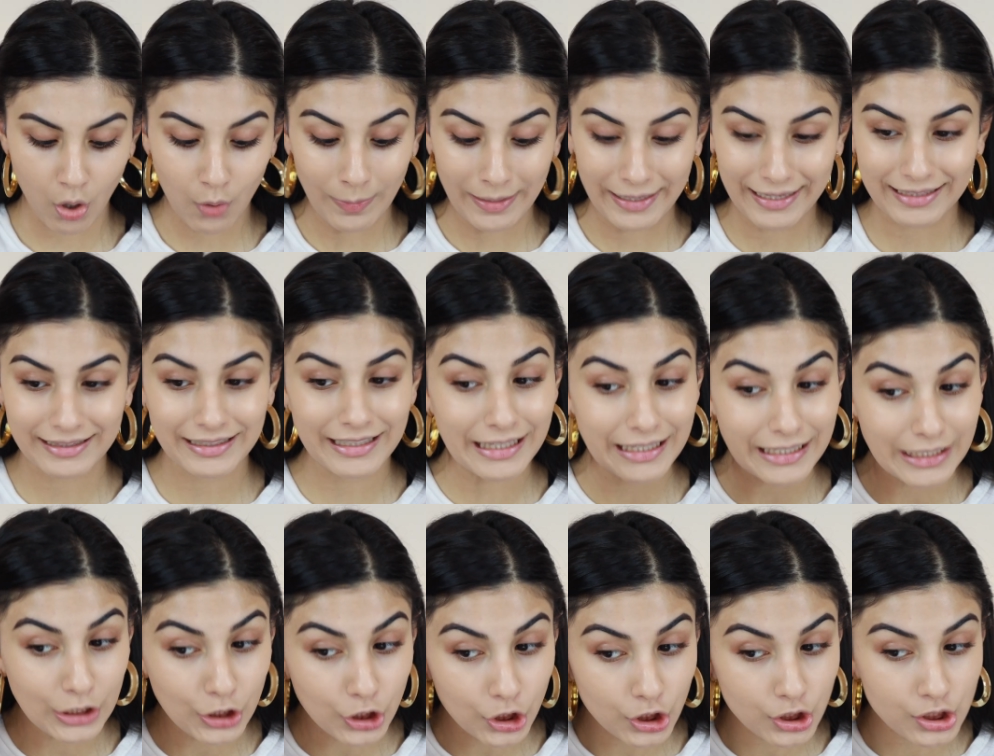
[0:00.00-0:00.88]
Oh, and the
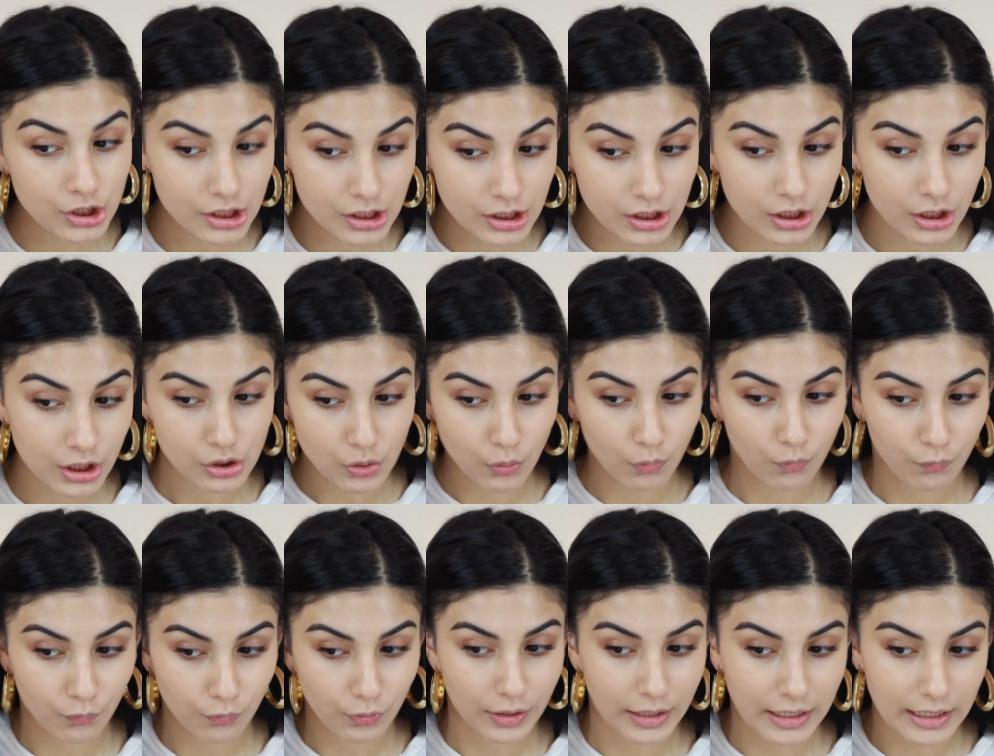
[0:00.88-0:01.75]
ears.
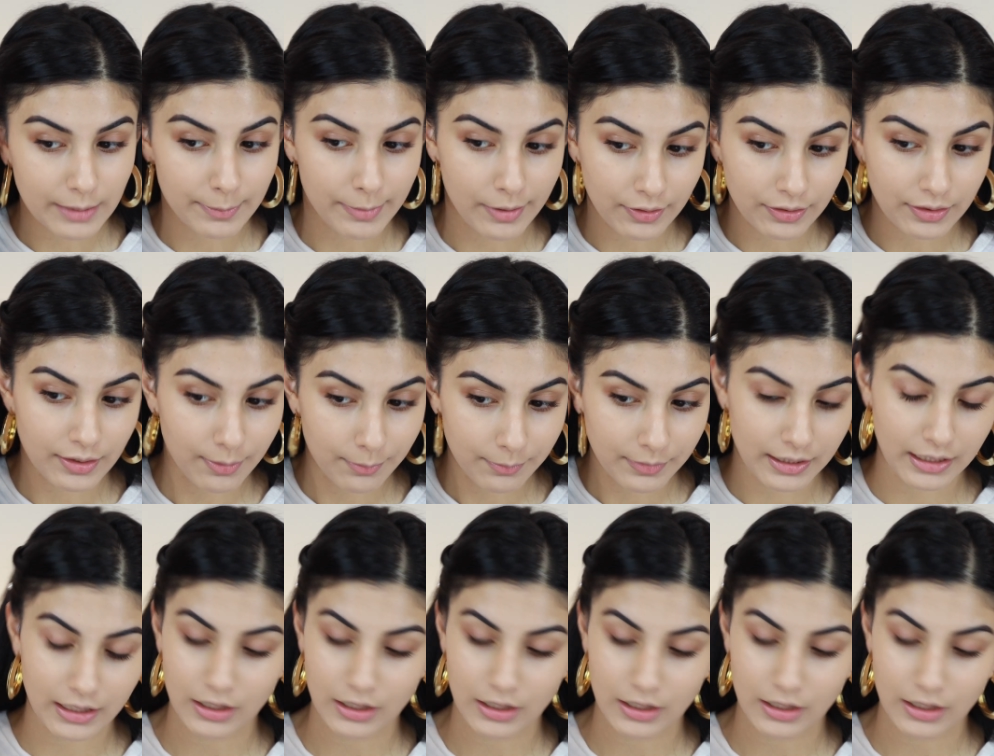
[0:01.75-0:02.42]
Don't forget about them